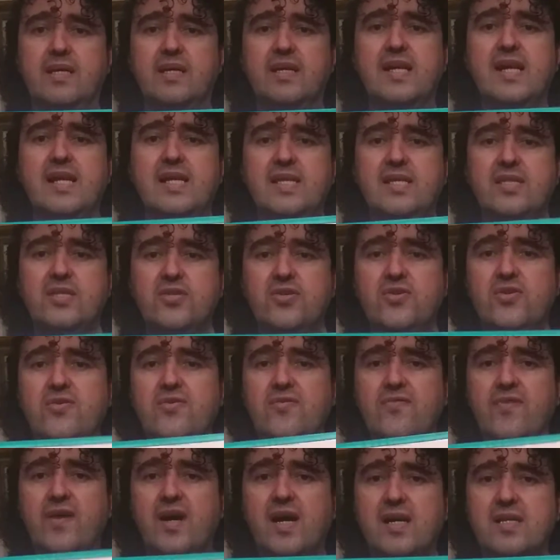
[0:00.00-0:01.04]
running too
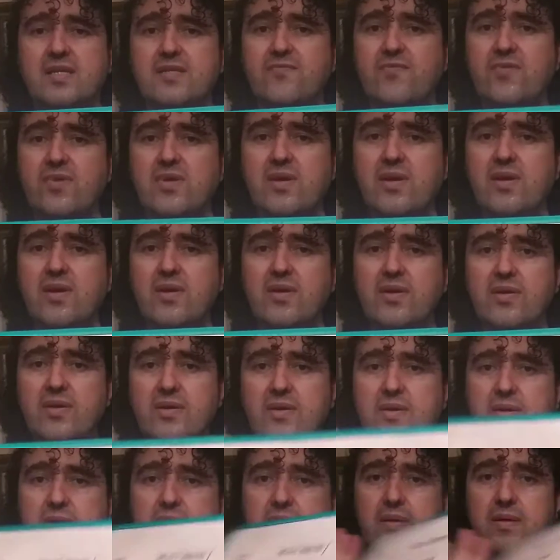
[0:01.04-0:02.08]
fast for you?
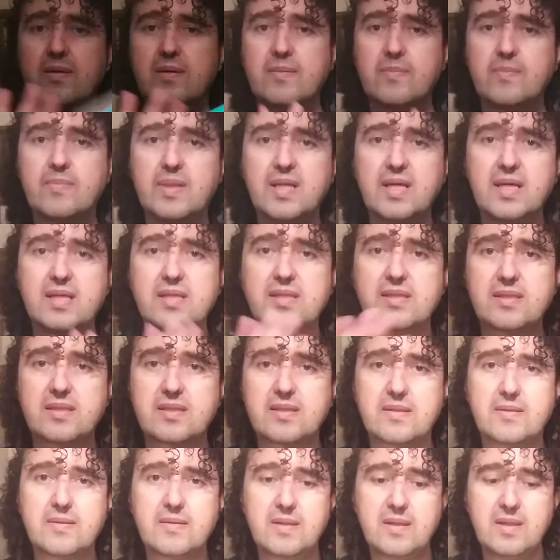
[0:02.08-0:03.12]
Please.
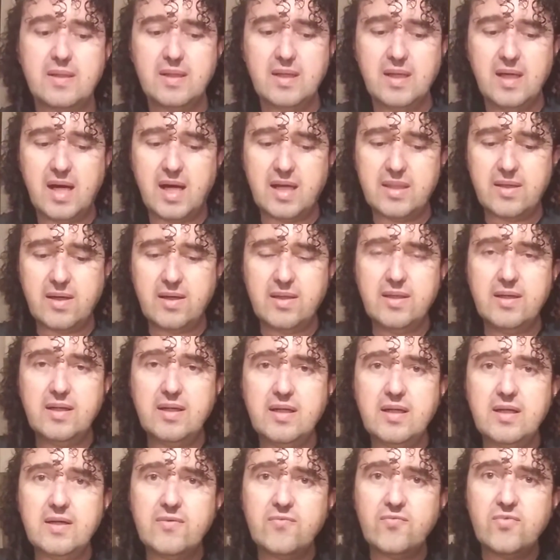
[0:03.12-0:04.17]

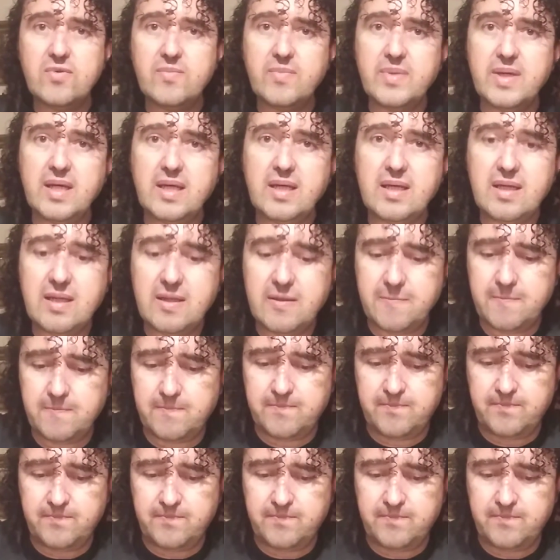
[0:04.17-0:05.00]
Another would be